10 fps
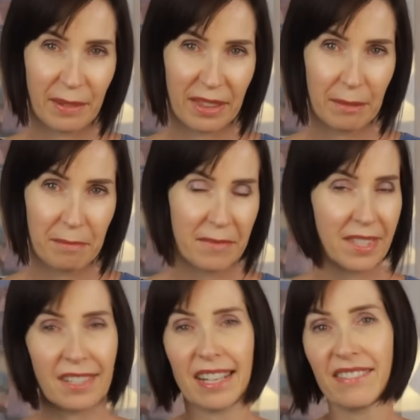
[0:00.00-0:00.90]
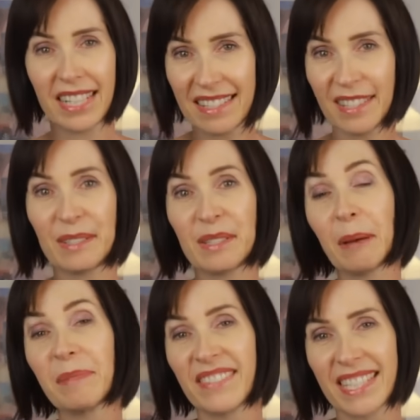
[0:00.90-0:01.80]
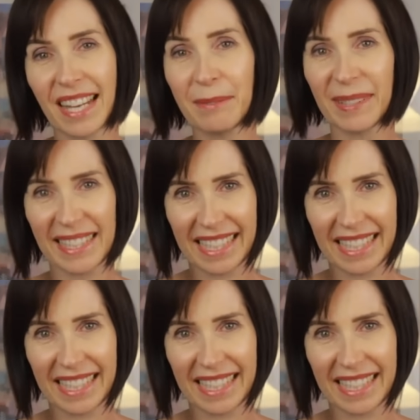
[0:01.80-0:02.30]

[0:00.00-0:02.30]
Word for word: with them, so you never need to use a pivot table